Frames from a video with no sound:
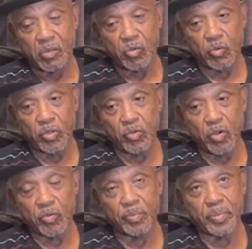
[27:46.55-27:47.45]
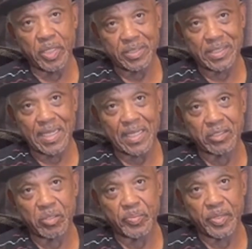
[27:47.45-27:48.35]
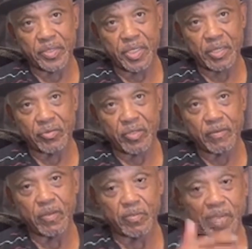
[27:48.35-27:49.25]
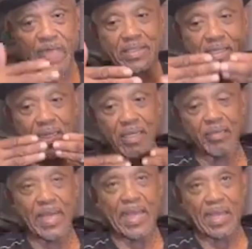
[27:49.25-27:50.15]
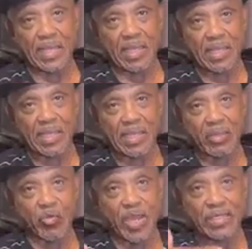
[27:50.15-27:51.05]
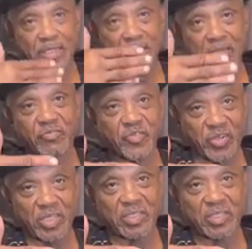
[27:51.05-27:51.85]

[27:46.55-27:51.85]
When we rode the bus down to the penitentiary, the blacks sat in the back, the whites sat in the front.